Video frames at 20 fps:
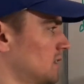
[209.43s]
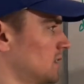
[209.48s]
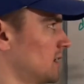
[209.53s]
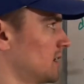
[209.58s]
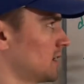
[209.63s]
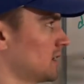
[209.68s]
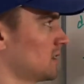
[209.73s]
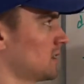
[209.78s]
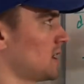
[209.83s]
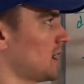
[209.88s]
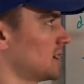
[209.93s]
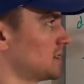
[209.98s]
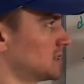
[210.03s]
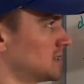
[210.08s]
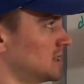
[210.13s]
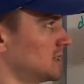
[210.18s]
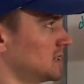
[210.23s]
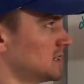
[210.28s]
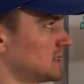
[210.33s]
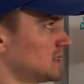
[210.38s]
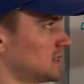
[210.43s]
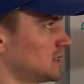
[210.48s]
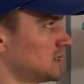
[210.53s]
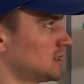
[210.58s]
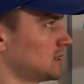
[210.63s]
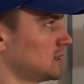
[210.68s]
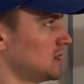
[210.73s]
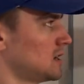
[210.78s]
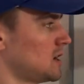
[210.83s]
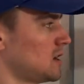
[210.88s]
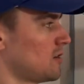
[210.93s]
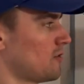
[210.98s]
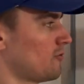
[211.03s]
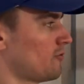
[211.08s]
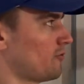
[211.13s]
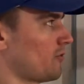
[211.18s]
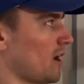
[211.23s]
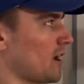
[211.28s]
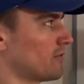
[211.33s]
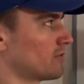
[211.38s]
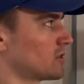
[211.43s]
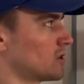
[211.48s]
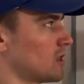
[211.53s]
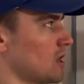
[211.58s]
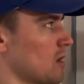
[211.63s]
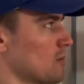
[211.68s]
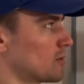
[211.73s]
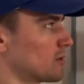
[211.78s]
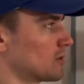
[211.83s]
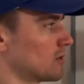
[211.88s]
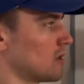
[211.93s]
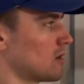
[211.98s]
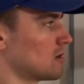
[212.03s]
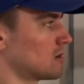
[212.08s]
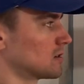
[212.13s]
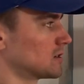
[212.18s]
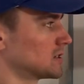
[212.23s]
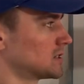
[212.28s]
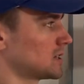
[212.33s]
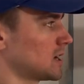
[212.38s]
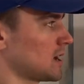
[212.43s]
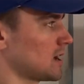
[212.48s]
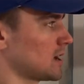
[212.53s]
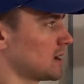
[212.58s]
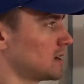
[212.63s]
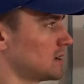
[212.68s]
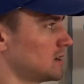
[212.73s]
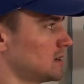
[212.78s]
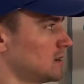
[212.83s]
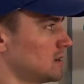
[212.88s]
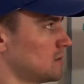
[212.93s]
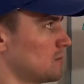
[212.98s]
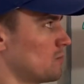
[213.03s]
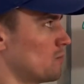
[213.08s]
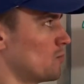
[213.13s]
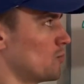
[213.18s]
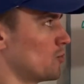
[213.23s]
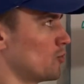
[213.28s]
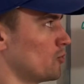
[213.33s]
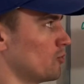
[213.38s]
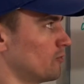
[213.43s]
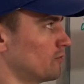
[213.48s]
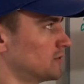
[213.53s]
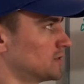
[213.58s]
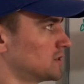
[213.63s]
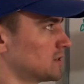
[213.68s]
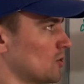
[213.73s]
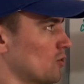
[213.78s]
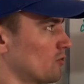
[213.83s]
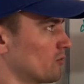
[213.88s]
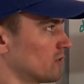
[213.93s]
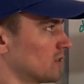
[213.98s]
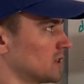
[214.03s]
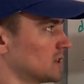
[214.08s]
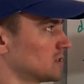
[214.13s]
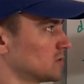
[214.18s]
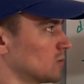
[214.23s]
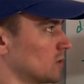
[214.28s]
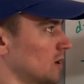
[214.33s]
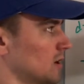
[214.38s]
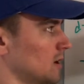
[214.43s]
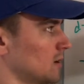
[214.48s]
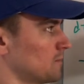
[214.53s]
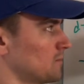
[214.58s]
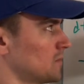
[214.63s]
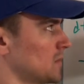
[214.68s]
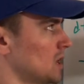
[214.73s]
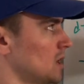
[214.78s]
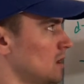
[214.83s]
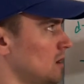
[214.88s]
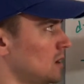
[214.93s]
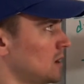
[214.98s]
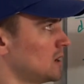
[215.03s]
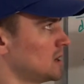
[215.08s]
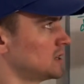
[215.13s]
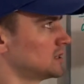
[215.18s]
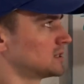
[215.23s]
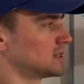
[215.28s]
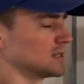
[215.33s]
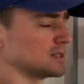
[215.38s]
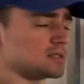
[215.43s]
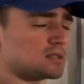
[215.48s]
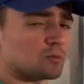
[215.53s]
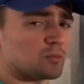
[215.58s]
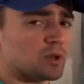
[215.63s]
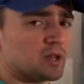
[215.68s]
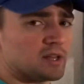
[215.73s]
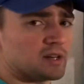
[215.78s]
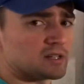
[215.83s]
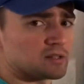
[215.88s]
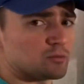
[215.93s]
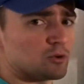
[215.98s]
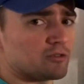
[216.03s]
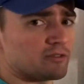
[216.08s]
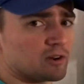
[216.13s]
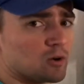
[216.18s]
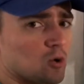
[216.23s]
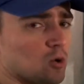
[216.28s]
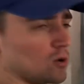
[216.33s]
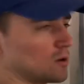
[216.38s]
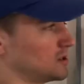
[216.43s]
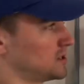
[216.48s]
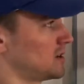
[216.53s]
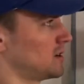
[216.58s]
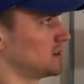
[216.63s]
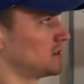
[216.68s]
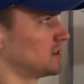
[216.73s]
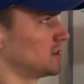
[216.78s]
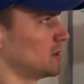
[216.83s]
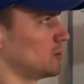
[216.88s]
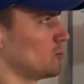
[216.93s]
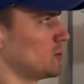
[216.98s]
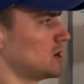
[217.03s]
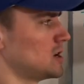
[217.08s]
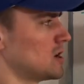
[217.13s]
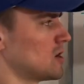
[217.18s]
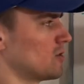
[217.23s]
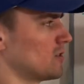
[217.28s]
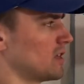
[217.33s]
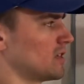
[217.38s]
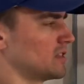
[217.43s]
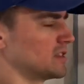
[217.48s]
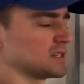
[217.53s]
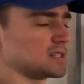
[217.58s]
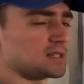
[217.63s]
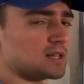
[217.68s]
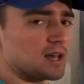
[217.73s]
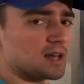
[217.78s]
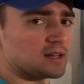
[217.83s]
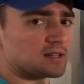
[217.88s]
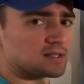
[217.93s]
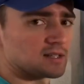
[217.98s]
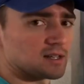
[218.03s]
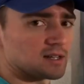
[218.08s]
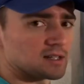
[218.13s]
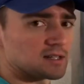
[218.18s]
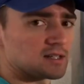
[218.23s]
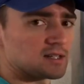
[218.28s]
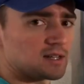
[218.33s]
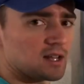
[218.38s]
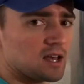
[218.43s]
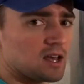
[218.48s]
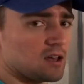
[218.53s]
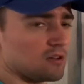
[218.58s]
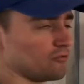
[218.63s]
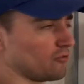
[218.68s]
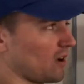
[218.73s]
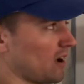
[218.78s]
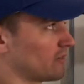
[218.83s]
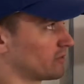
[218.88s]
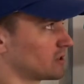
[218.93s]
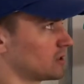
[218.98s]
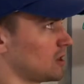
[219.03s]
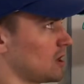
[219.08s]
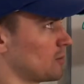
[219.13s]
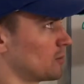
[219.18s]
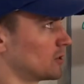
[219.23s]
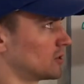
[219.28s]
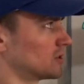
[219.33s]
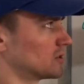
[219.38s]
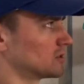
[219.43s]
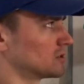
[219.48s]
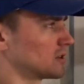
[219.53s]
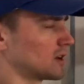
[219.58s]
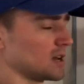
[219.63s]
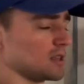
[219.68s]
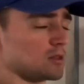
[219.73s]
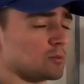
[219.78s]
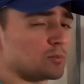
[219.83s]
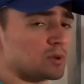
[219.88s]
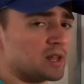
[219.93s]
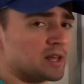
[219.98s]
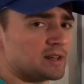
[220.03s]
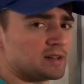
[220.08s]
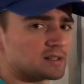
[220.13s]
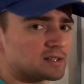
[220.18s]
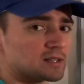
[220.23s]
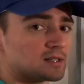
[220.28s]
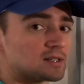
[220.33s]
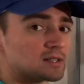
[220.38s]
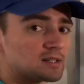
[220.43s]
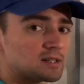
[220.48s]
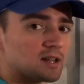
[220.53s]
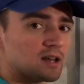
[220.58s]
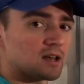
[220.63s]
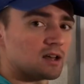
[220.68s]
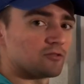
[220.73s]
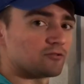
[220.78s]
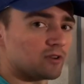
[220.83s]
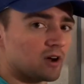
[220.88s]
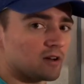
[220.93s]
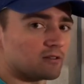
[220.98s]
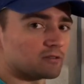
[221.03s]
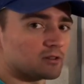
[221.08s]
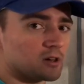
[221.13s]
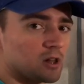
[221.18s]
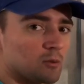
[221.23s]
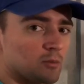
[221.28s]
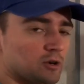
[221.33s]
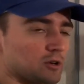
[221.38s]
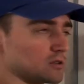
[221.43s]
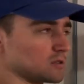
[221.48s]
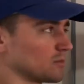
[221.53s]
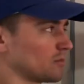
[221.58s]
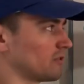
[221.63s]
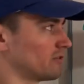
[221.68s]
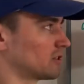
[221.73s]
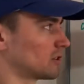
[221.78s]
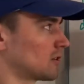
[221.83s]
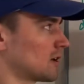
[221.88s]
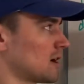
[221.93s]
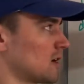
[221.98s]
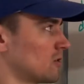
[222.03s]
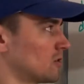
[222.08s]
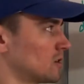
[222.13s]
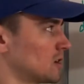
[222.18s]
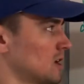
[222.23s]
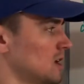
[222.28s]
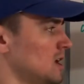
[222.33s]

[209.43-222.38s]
length, as this five kilometer long side moves over this way, since the plane is moving horizontally, we know that this side is going to stay five kilometers, right? The plane is going to stay five kilometers above the ground.